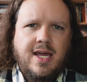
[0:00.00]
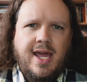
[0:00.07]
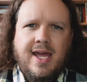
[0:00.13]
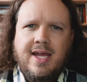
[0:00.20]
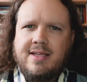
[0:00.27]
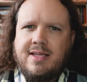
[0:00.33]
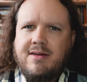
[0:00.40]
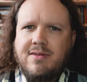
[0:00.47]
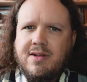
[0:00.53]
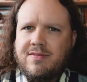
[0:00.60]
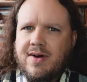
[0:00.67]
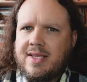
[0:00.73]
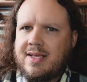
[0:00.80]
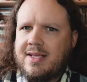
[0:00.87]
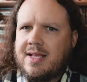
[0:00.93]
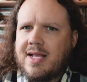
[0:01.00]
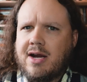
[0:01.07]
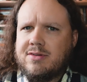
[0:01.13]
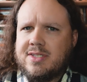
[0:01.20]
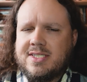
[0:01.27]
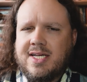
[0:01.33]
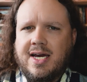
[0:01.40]
And even if I did it
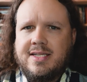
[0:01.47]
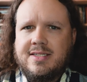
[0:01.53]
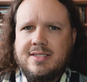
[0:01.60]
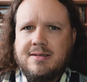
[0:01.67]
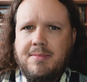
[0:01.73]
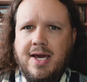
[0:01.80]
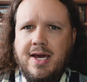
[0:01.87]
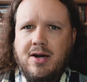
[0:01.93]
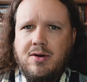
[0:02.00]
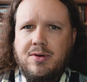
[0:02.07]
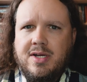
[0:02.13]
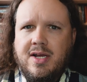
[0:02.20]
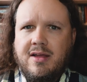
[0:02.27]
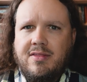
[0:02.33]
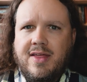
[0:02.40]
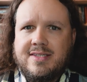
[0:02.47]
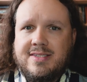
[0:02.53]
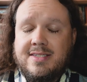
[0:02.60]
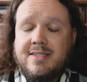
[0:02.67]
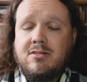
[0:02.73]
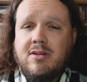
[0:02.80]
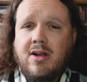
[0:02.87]
outside somehow, that's
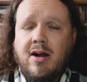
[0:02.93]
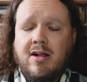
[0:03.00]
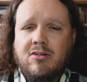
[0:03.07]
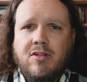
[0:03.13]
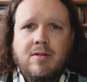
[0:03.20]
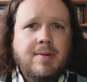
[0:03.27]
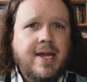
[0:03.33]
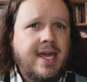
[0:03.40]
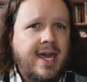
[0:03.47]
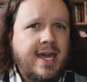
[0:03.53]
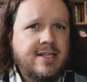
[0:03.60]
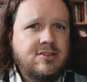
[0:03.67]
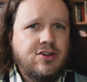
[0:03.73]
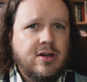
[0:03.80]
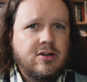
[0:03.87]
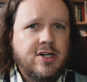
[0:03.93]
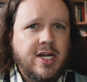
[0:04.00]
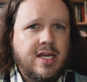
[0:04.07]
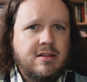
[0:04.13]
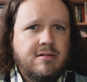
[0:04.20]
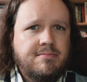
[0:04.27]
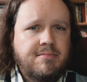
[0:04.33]
still taller than my gantry
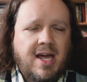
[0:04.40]
crane.